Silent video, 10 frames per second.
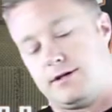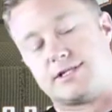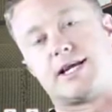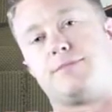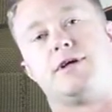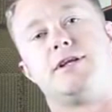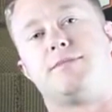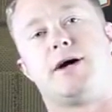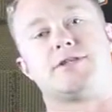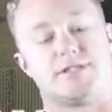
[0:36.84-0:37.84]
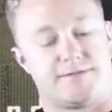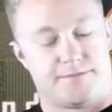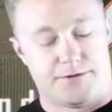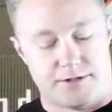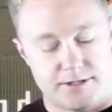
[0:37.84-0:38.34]
It's got plenty of pouches
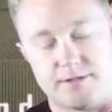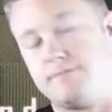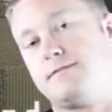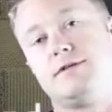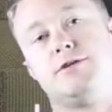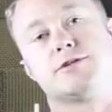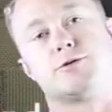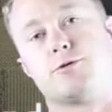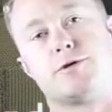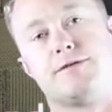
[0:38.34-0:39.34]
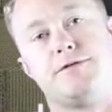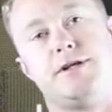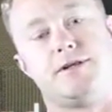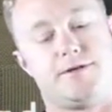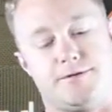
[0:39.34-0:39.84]
for you to, you know, store whatever you
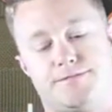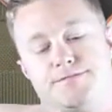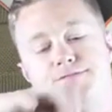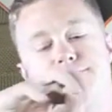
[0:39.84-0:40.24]
need in there